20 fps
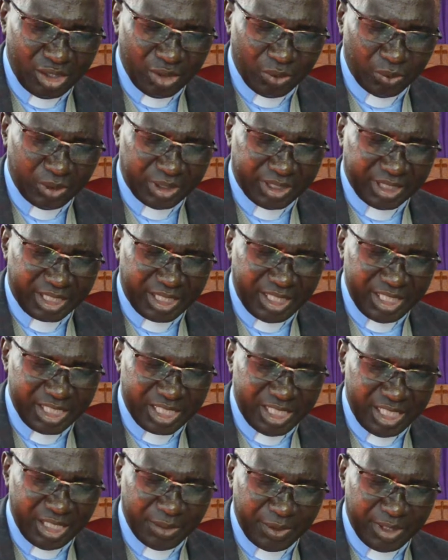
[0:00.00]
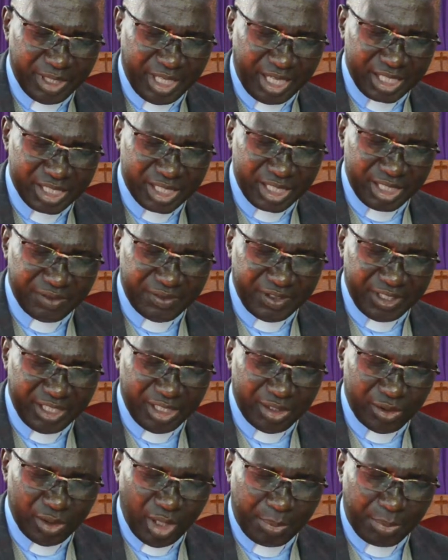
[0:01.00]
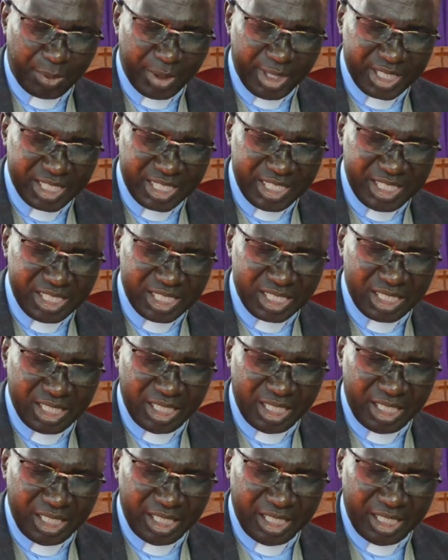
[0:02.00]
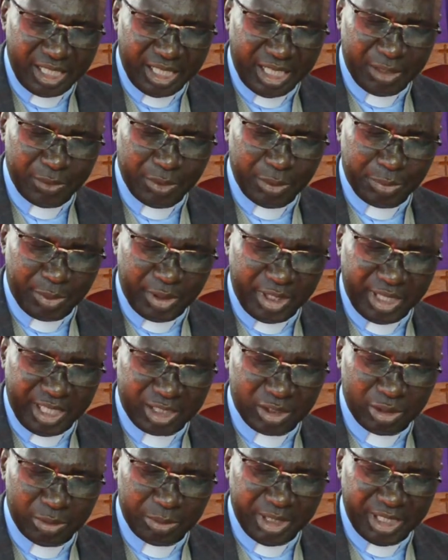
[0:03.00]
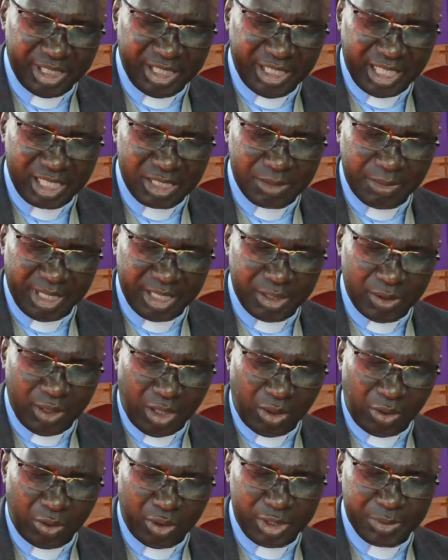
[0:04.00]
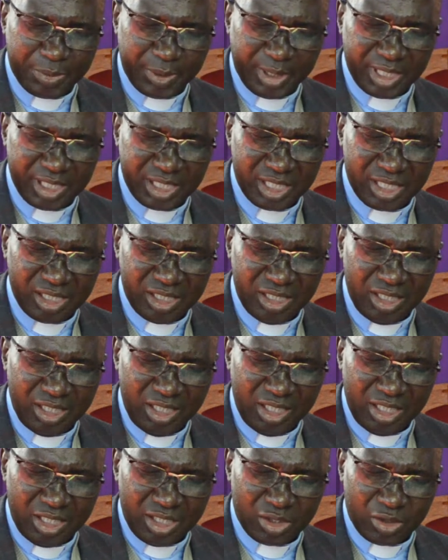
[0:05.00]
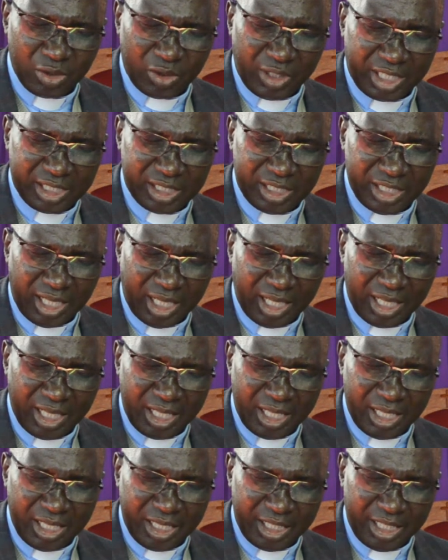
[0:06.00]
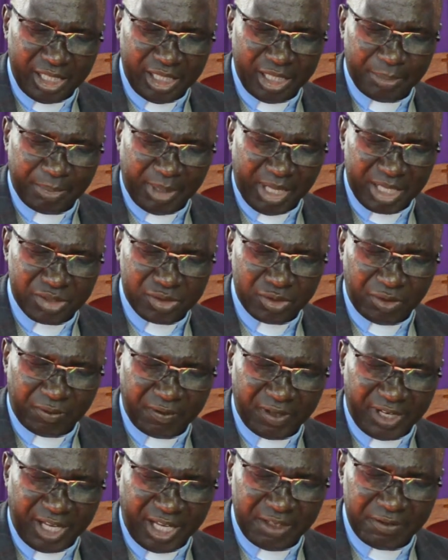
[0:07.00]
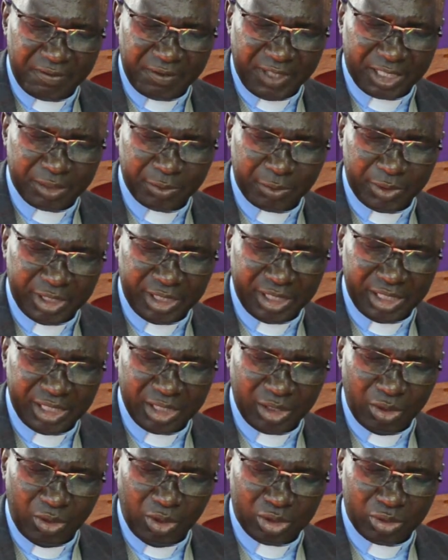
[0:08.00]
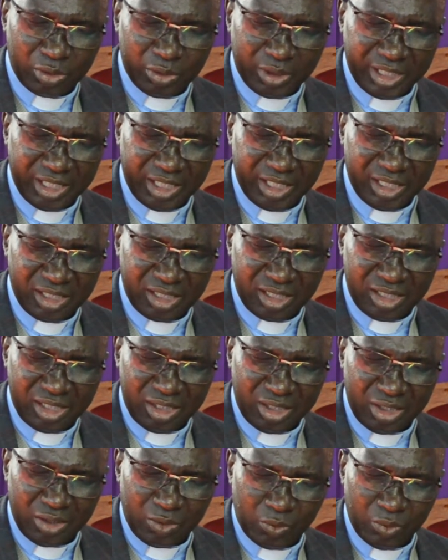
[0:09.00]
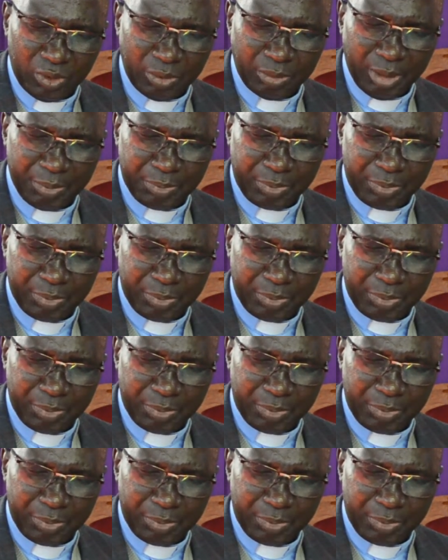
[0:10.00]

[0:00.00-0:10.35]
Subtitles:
We take this day with thanksgiving in your presence, and we pray that you may lead us by your Holy Spirit, so that in the paths of life that we go today, we may